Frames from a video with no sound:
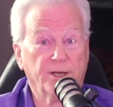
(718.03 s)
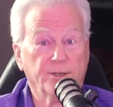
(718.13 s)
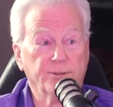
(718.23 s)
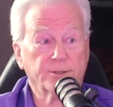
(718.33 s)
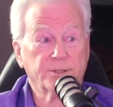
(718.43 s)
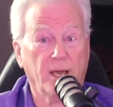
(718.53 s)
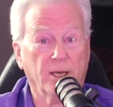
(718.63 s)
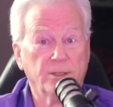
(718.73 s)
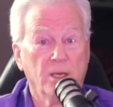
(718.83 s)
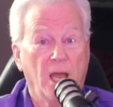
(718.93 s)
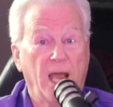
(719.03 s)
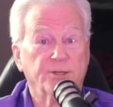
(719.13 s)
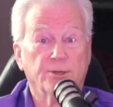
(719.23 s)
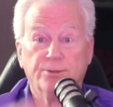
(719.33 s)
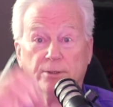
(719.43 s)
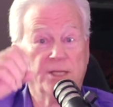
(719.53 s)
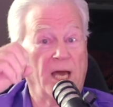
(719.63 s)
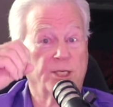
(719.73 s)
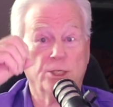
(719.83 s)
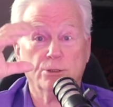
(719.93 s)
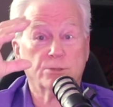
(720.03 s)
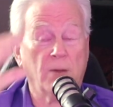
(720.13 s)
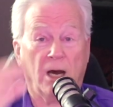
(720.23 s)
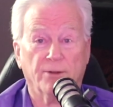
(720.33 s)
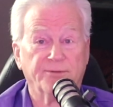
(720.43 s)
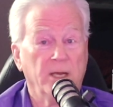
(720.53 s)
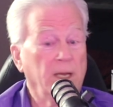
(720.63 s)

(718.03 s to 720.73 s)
understand and they're doing that huge mouth,